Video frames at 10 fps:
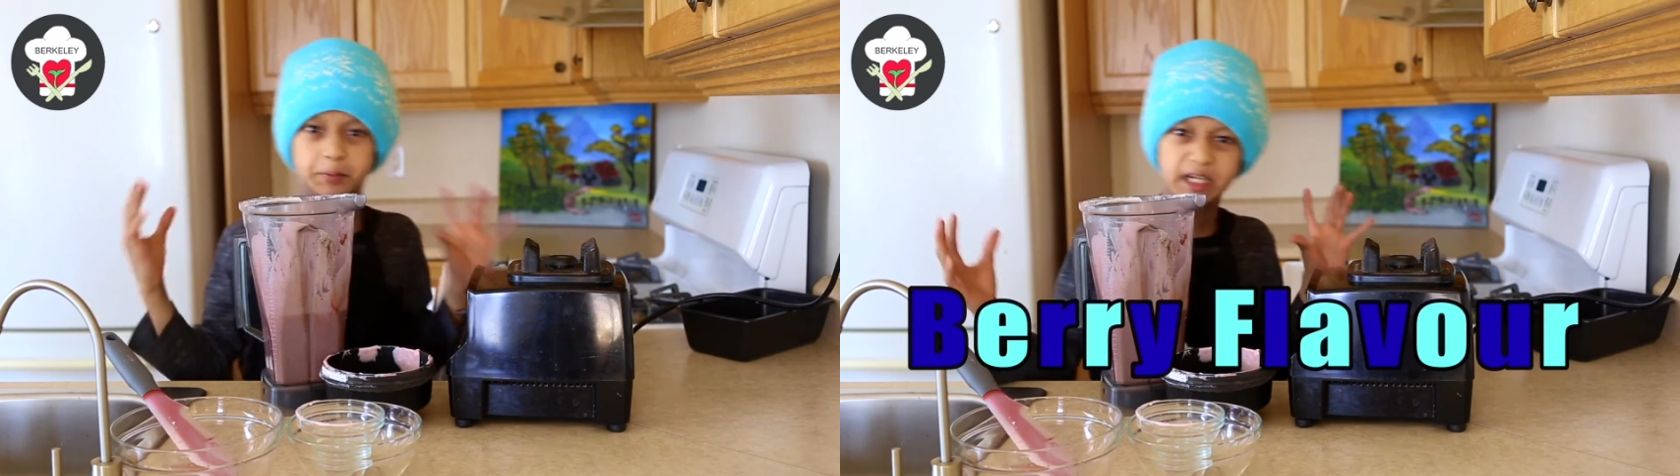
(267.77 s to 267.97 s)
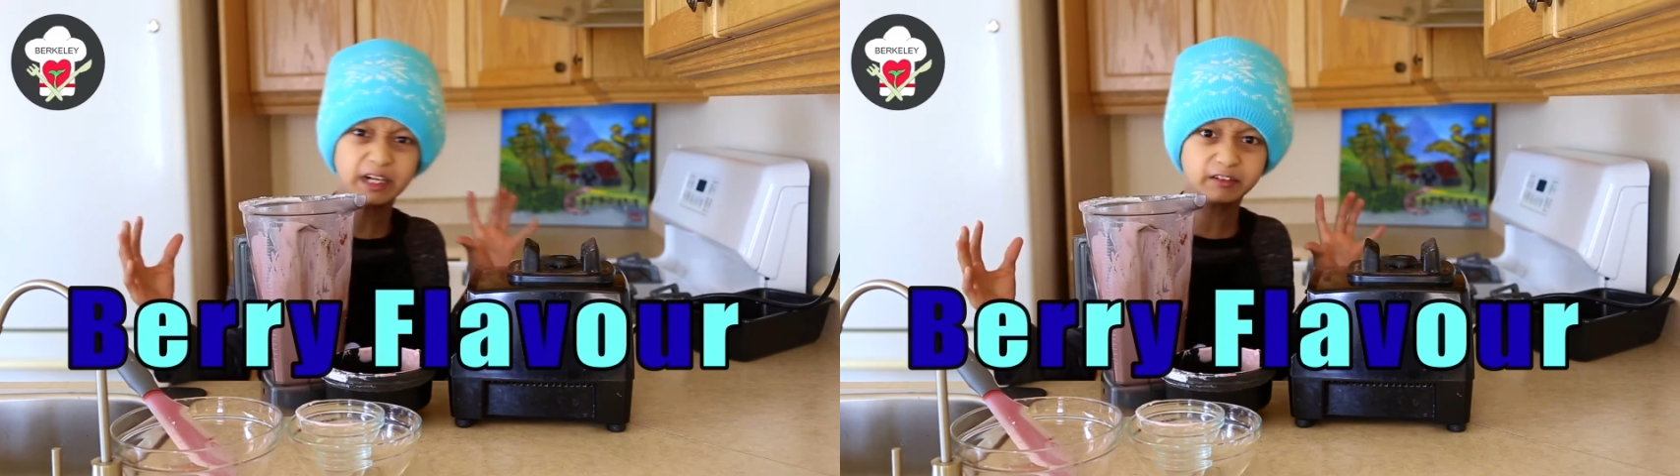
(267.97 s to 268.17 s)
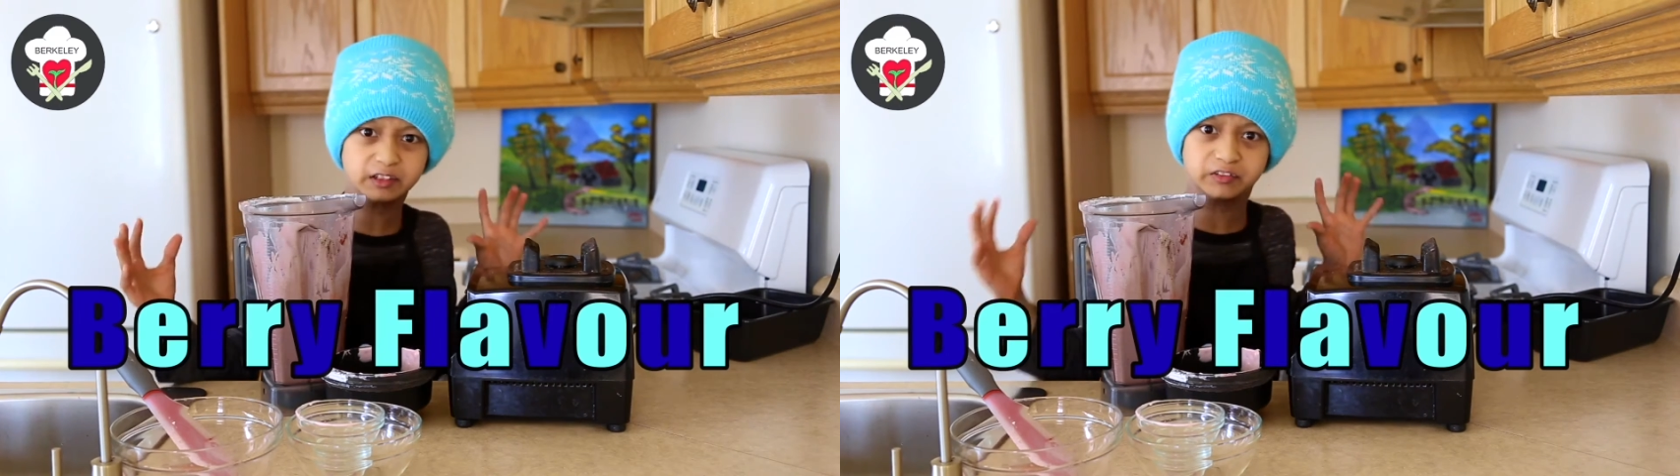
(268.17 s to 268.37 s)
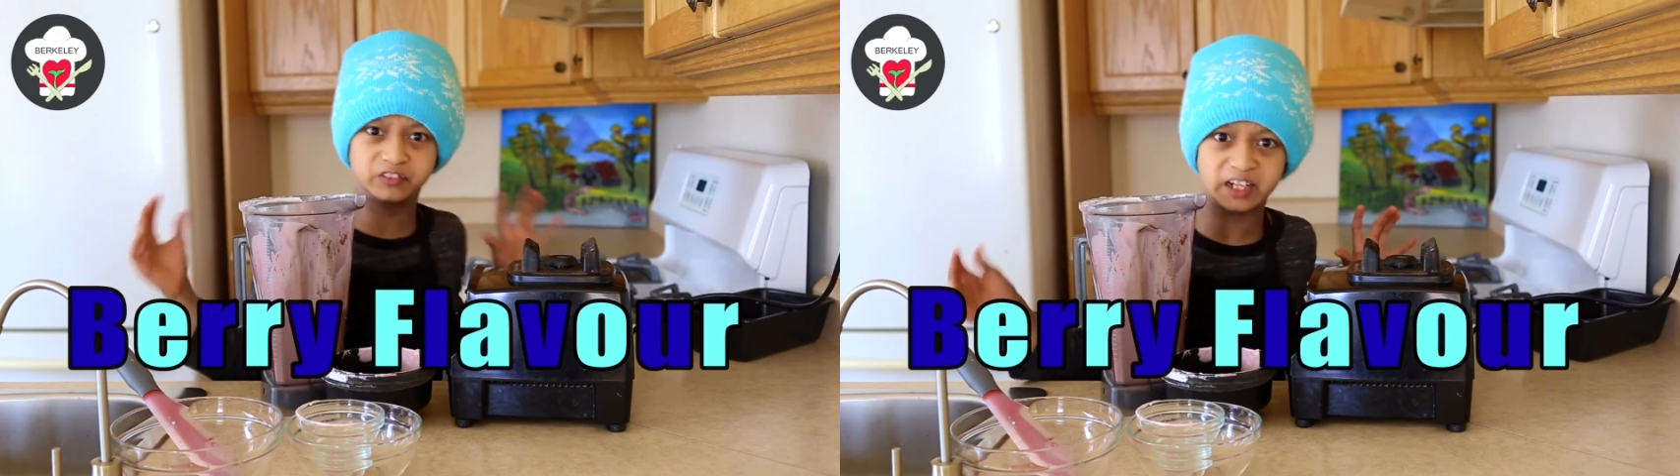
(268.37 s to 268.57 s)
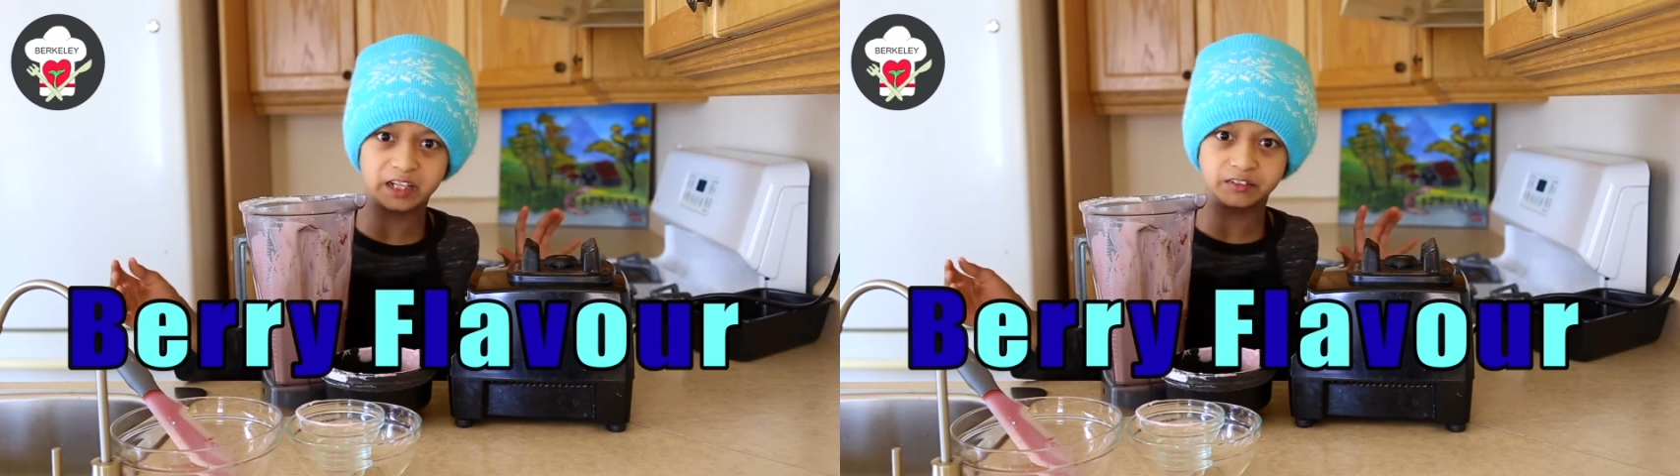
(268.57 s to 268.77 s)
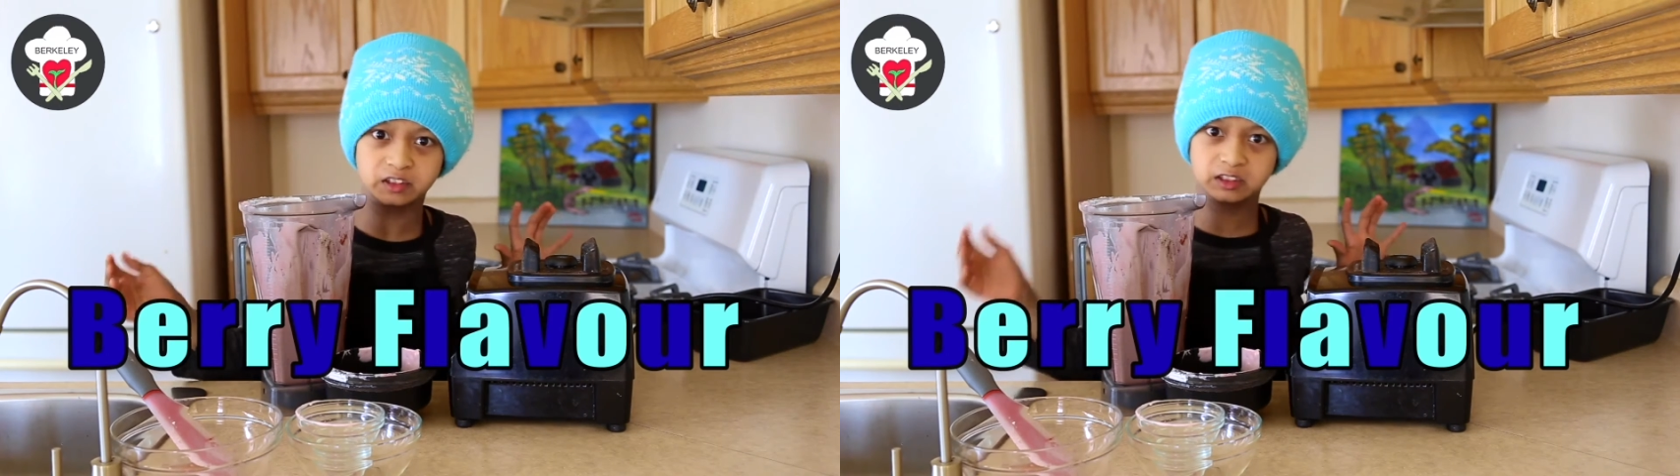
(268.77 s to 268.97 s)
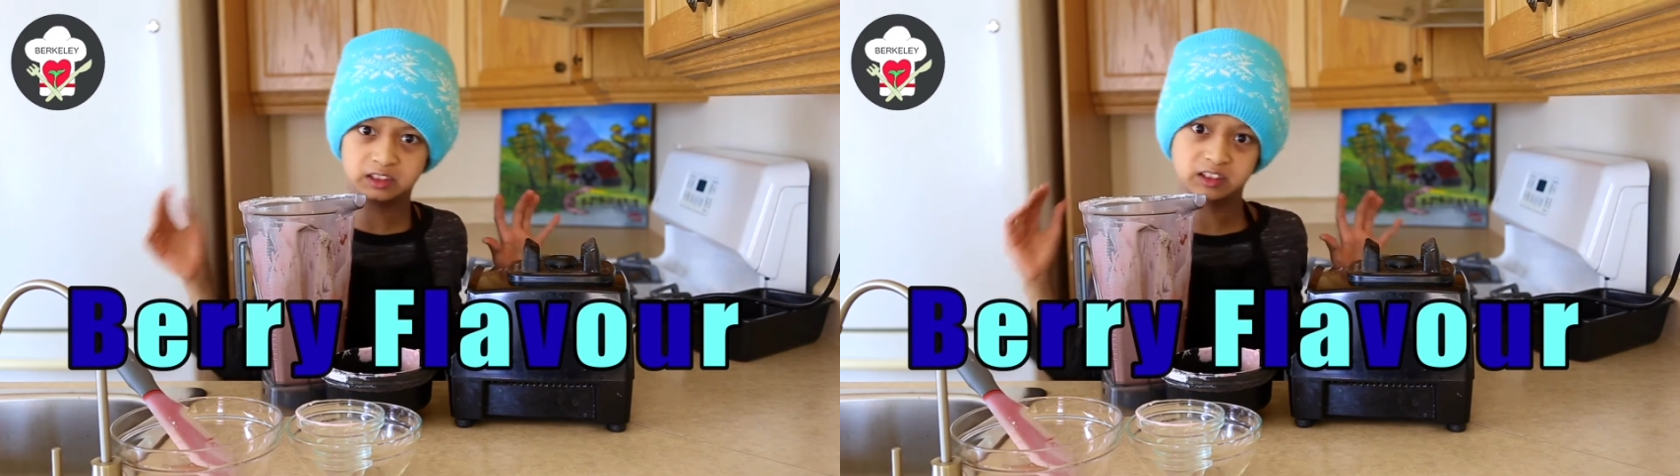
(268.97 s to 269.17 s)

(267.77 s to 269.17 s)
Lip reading: berry flavor you can